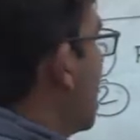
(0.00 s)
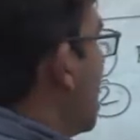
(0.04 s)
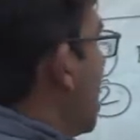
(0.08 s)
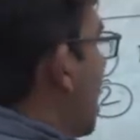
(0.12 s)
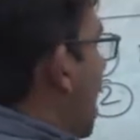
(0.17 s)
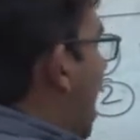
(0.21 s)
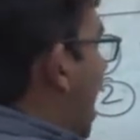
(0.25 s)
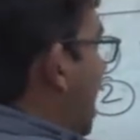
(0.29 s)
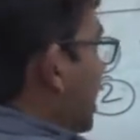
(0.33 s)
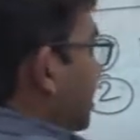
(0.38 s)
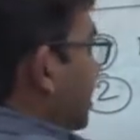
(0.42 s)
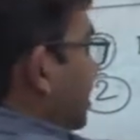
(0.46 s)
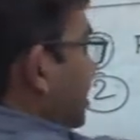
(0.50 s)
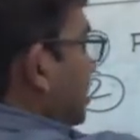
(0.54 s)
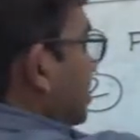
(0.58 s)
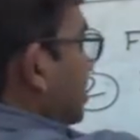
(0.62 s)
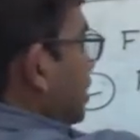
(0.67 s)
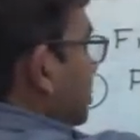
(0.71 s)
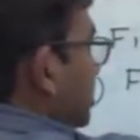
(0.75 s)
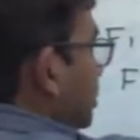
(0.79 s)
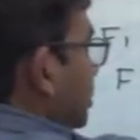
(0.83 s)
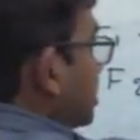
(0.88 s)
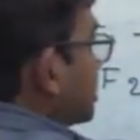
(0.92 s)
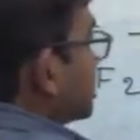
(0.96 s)
And
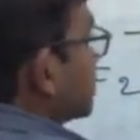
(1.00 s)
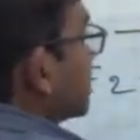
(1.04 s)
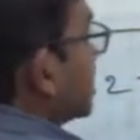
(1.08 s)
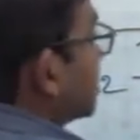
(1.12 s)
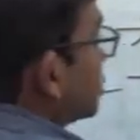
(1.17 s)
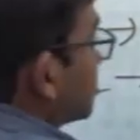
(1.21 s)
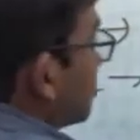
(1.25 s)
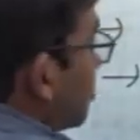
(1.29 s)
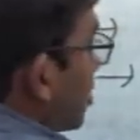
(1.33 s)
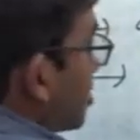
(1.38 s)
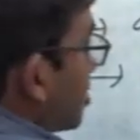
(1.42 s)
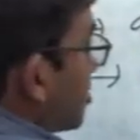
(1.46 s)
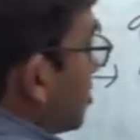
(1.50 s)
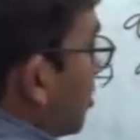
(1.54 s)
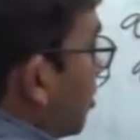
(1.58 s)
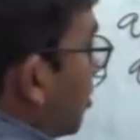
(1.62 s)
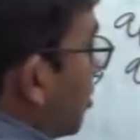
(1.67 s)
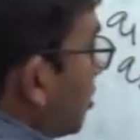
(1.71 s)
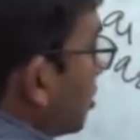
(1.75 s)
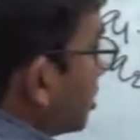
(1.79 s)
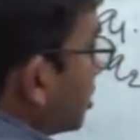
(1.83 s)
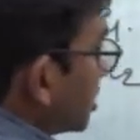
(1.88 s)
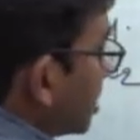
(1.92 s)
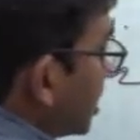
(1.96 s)
in this case one
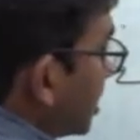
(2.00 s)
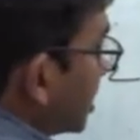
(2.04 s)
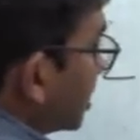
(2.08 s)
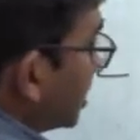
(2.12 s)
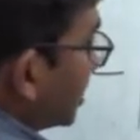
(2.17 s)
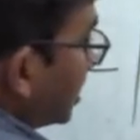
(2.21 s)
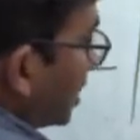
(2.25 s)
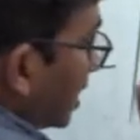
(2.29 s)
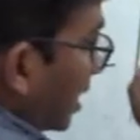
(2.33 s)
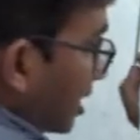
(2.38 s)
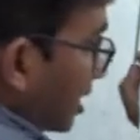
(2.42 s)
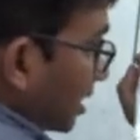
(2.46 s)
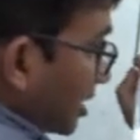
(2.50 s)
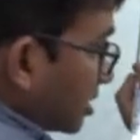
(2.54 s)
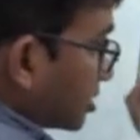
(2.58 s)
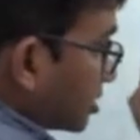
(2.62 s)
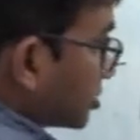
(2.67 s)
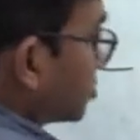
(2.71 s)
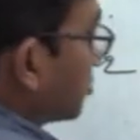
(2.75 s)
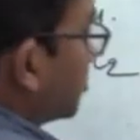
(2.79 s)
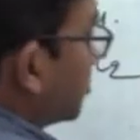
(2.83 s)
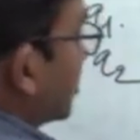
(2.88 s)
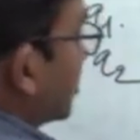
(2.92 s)
more thing is to be